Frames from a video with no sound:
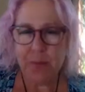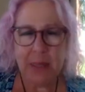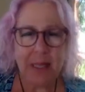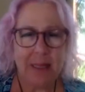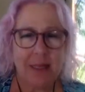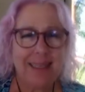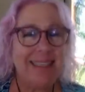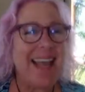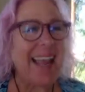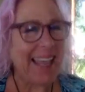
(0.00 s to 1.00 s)
me
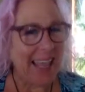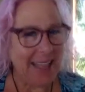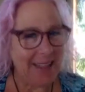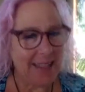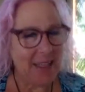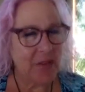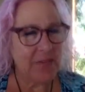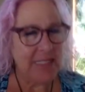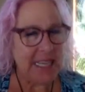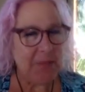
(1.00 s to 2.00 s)
decades
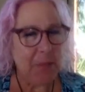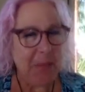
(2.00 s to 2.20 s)
of deep